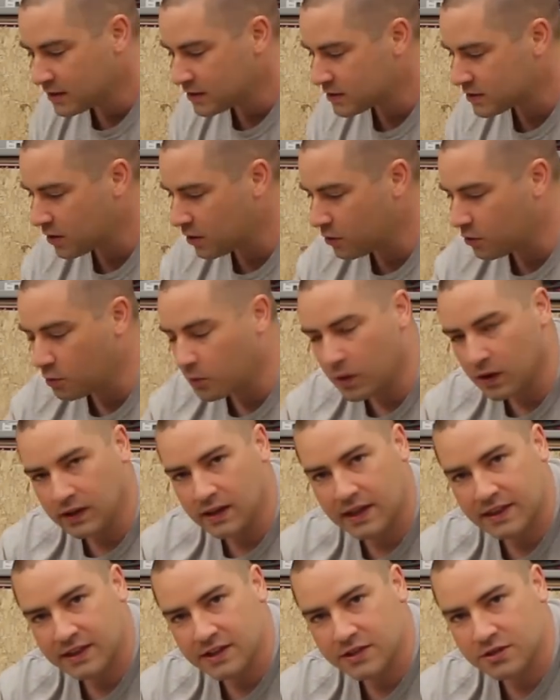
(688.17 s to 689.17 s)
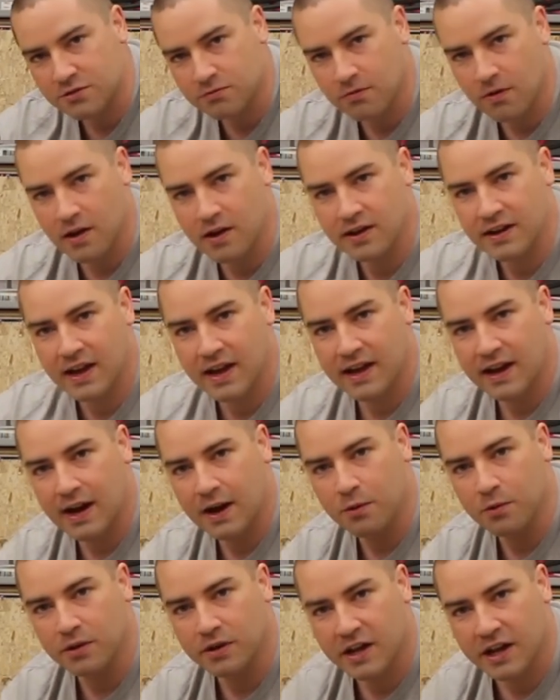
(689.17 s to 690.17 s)
So we'll let this run and
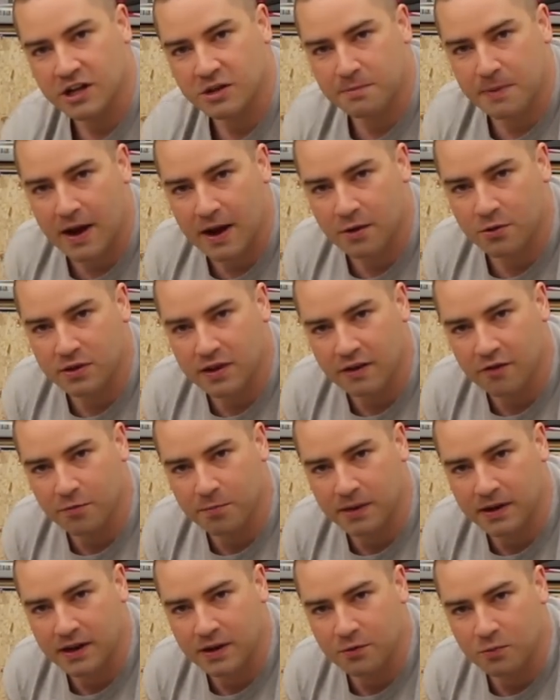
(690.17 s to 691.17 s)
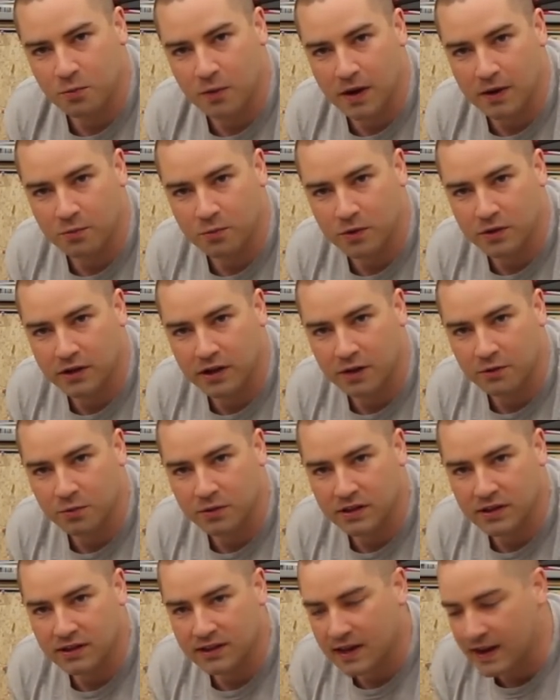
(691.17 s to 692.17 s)
I will catch back with everybody when we're done
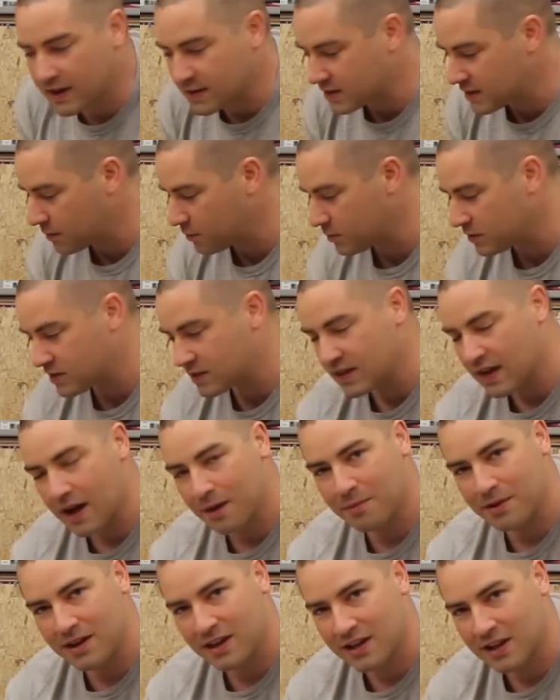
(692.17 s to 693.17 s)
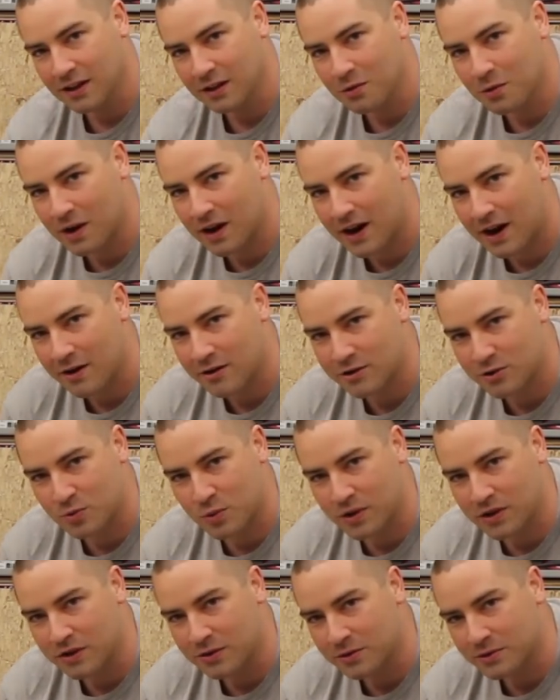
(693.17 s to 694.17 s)
with the test and we'll see how many kilowatt hours
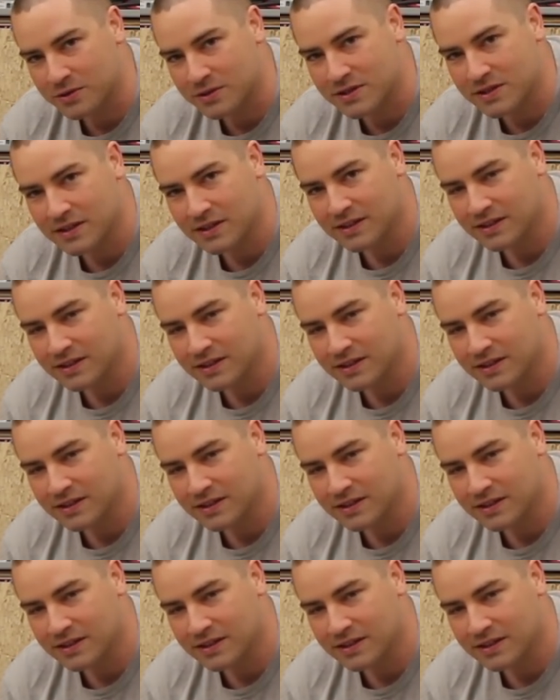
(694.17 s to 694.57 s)
we use.